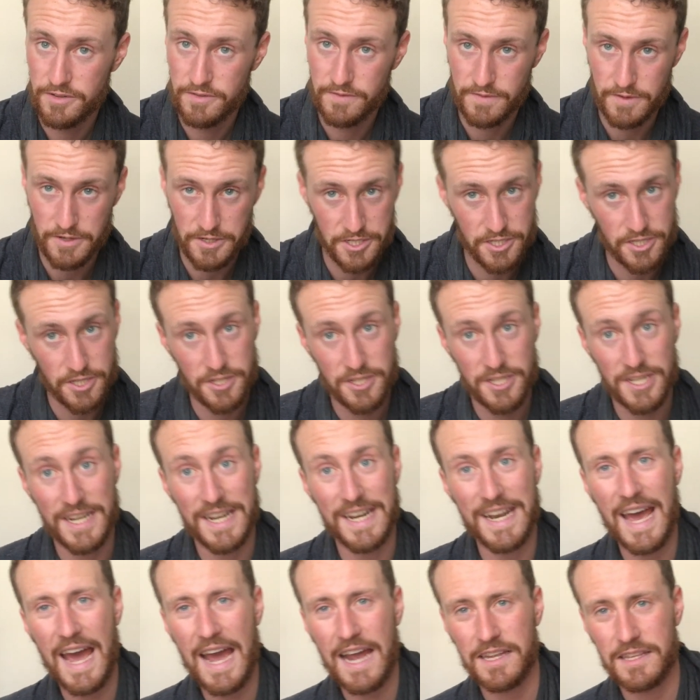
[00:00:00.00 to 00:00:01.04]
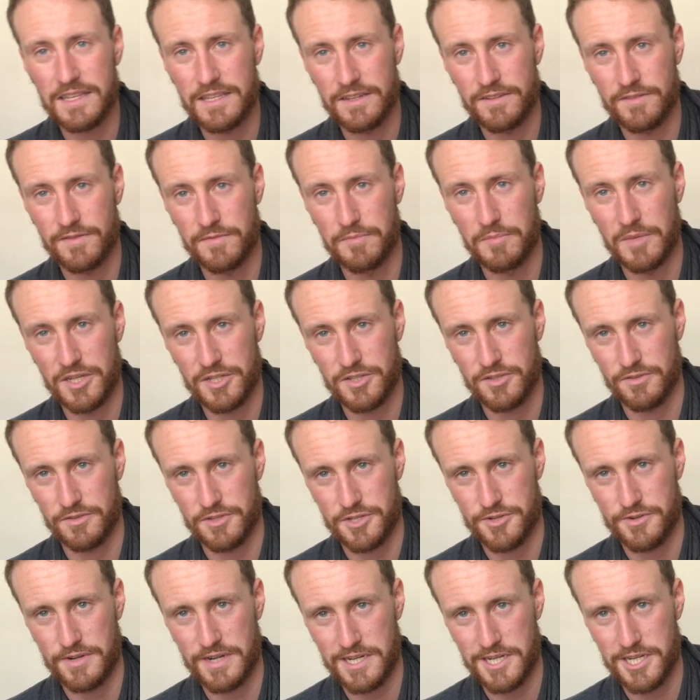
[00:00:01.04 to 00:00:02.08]
versus an active muscle
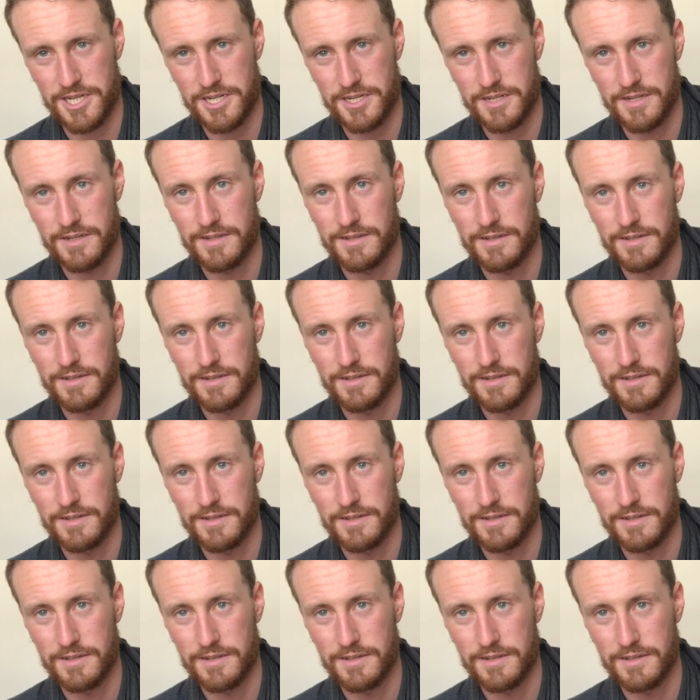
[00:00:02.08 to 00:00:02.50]
stretch.